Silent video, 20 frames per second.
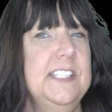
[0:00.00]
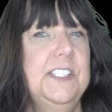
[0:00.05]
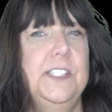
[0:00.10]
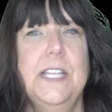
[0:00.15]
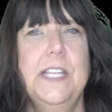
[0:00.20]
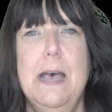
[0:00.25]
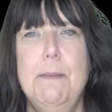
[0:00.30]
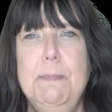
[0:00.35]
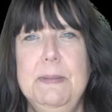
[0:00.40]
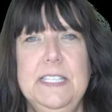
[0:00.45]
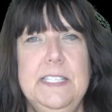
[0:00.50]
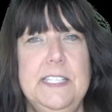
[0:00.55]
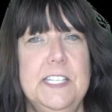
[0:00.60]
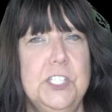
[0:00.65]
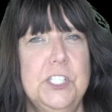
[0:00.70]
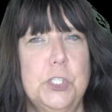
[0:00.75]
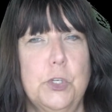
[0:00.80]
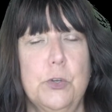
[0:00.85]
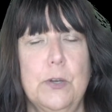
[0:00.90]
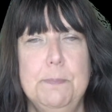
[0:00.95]
stop at
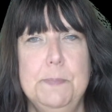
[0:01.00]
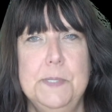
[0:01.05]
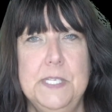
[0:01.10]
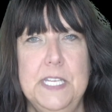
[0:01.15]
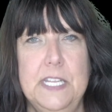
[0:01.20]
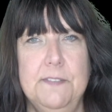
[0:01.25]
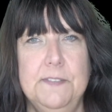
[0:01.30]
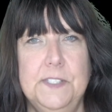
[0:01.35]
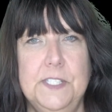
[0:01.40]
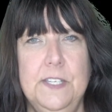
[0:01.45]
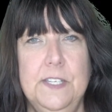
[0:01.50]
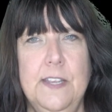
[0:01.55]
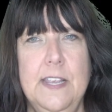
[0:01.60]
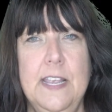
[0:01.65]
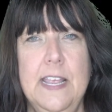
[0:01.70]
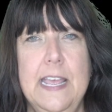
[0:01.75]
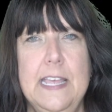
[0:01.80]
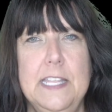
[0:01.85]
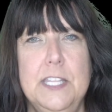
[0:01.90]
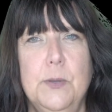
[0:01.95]
descriptives
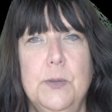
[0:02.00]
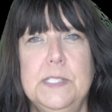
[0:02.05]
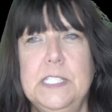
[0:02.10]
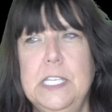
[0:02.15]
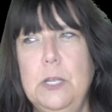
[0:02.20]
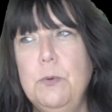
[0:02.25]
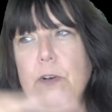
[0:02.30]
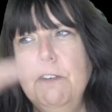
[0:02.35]
and they'll say,